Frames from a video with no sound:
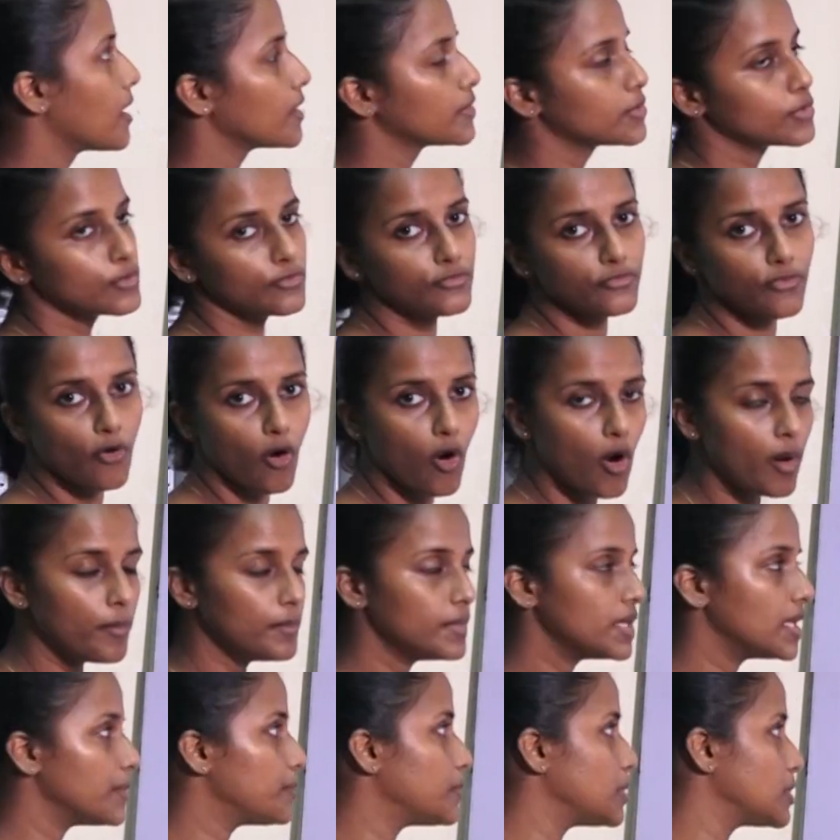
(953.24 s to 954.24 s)
to form
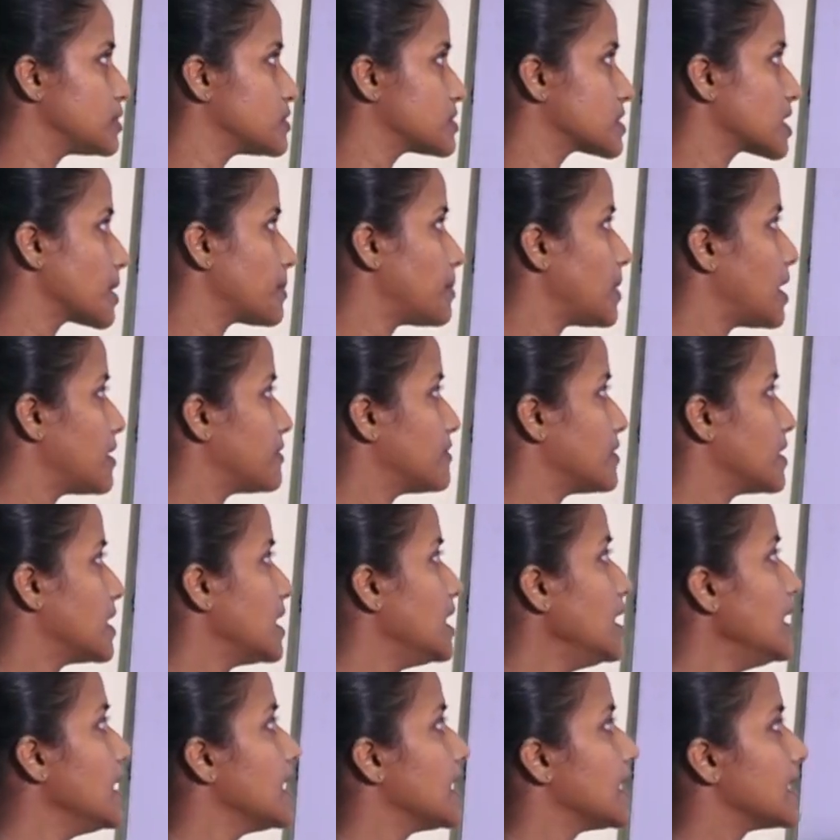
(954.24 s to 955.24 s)
le plus que
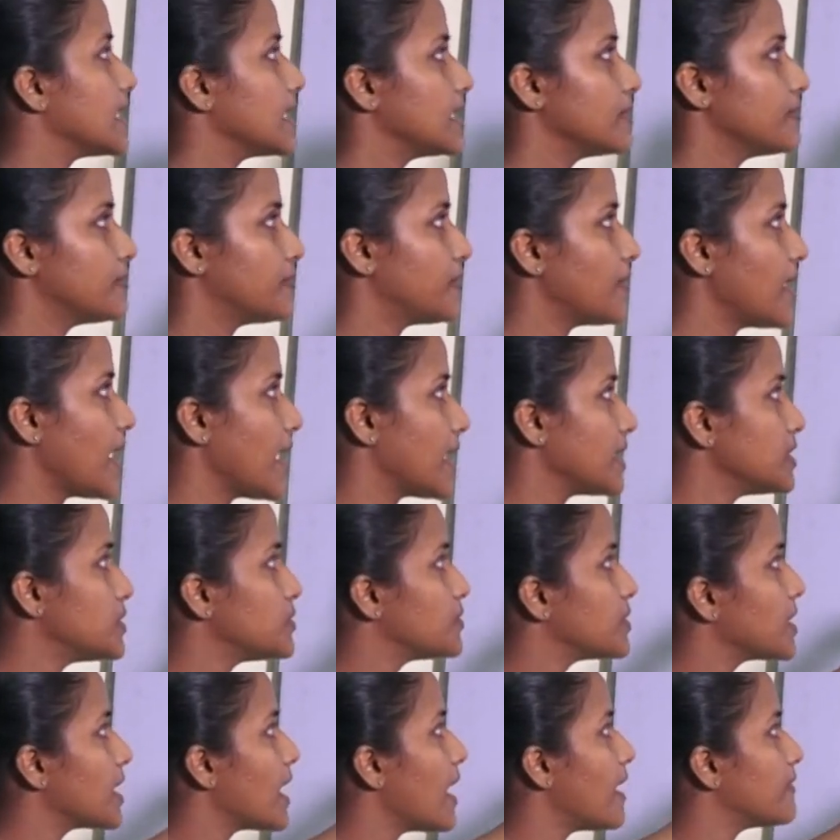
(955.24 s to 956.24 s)
parfait in French,
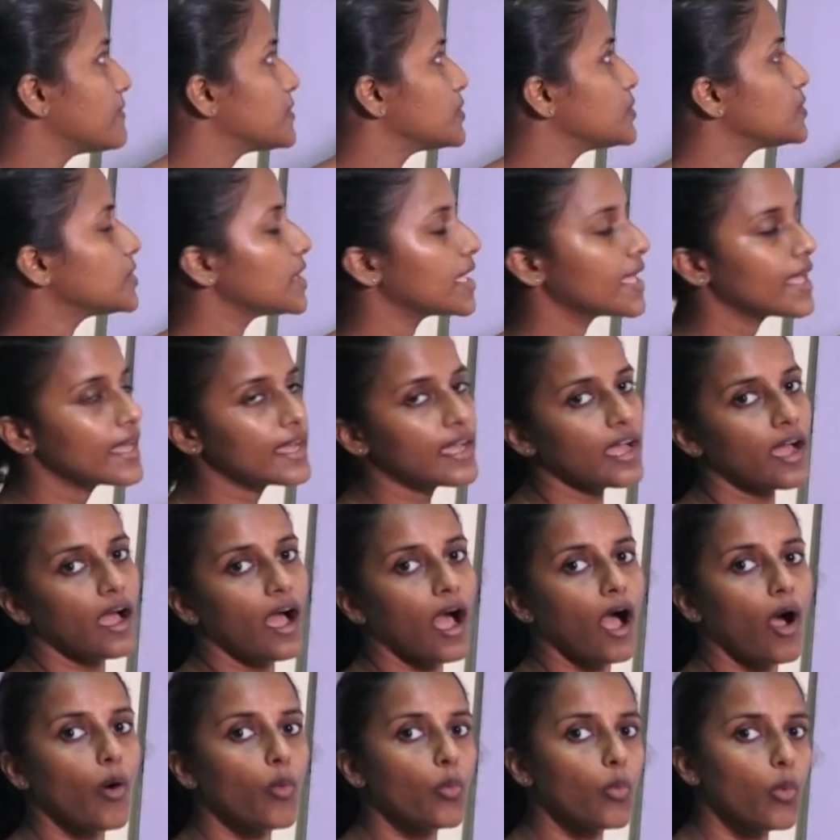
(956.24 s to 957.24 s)
we have to take
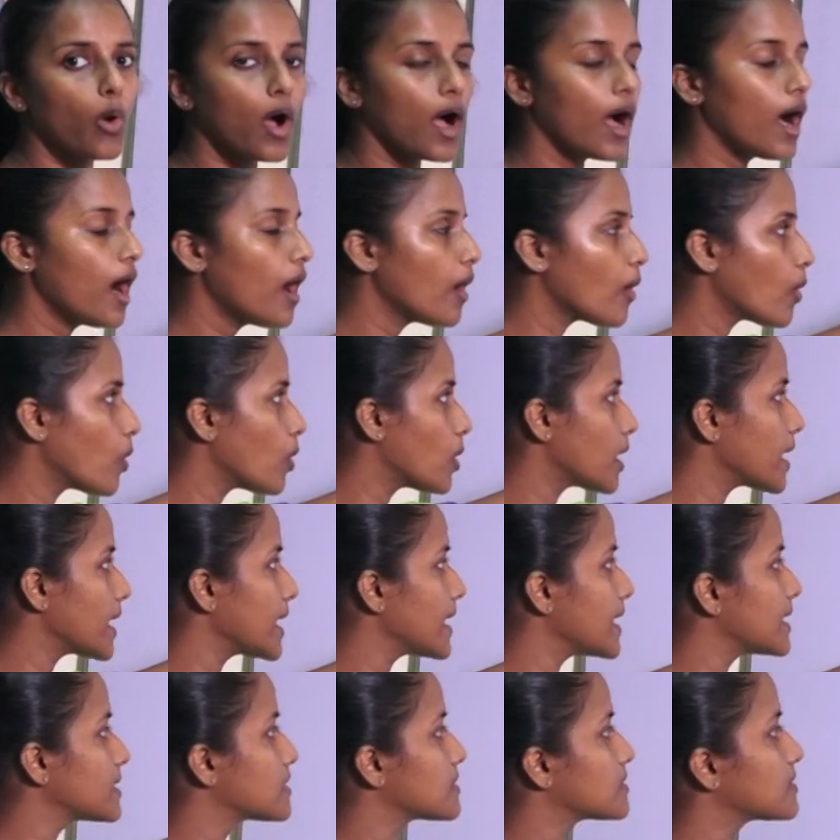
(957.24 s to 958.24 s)
avoir or
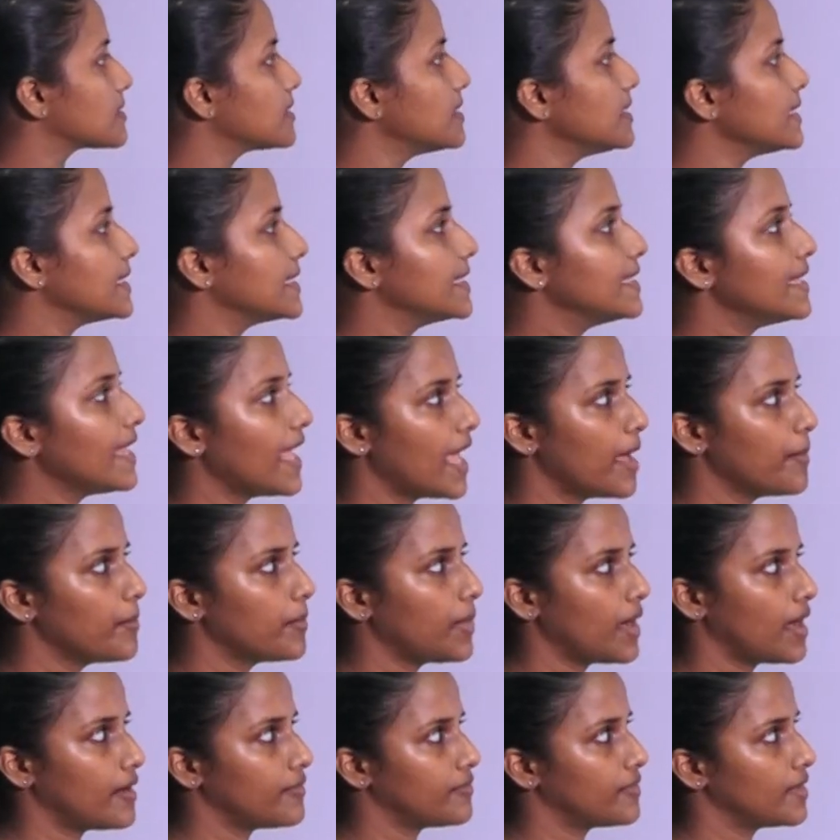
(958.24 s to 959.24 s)
être in
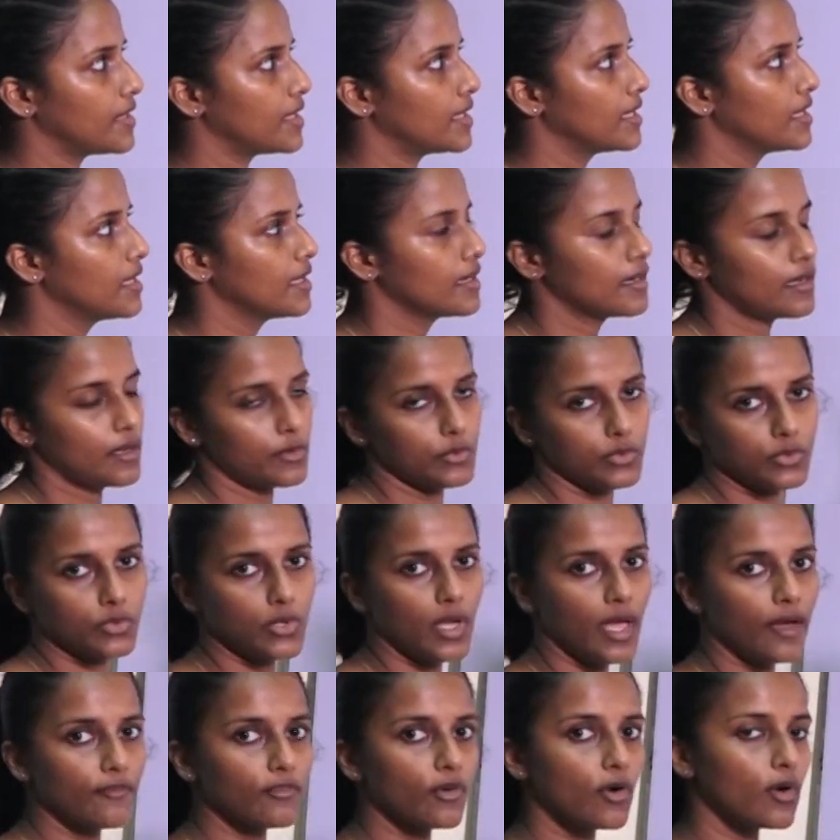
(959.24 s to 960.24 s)
imparfait. Now, you
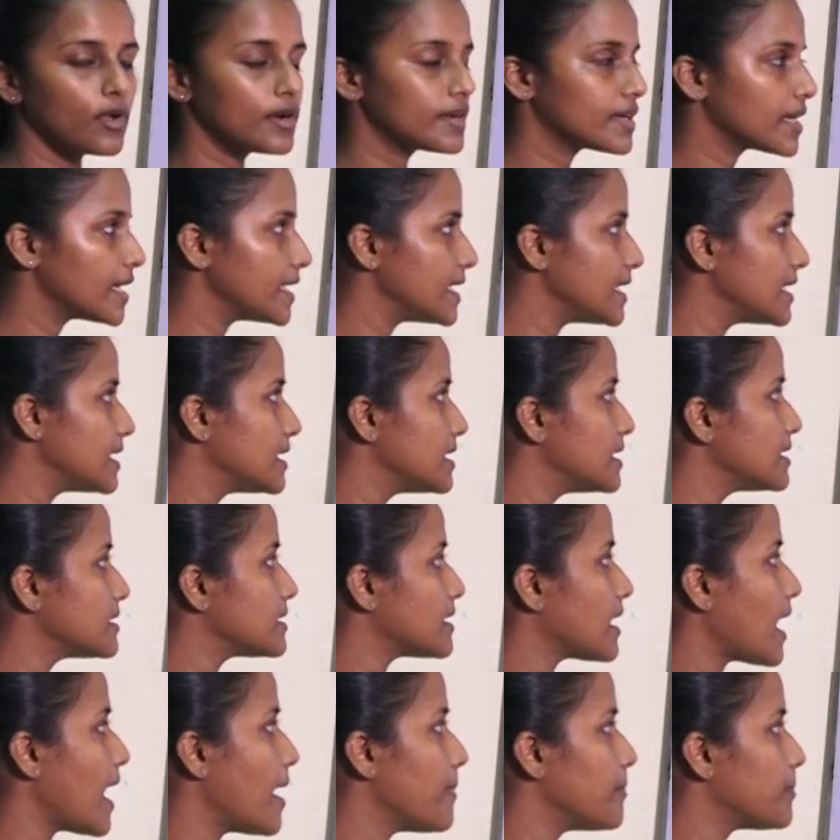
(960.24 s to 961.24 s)
have already learned
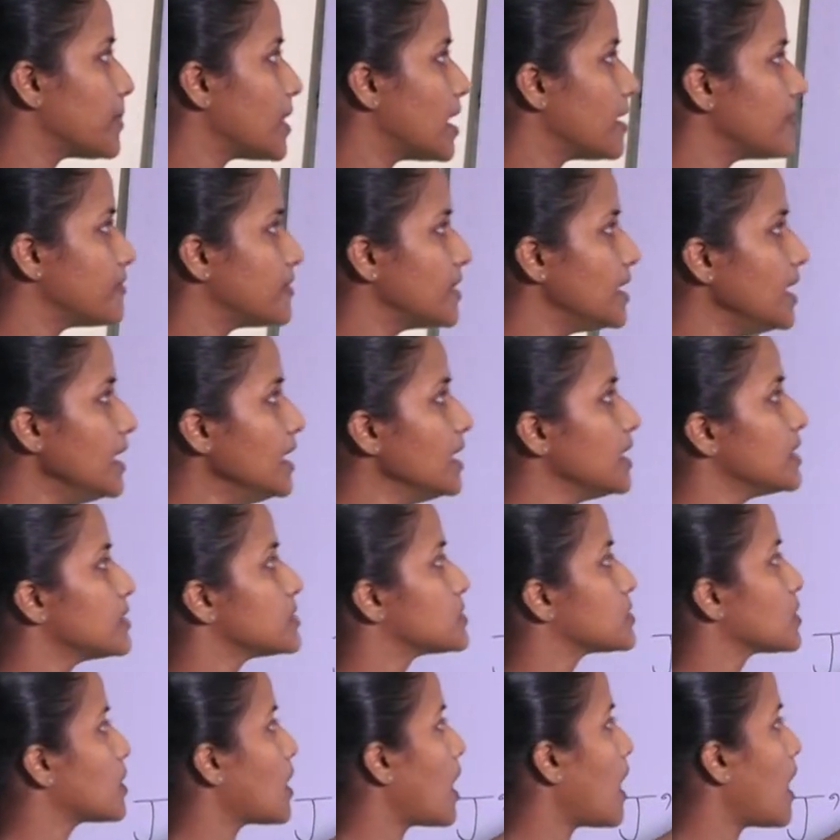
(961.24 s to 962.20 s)
imparfait. So,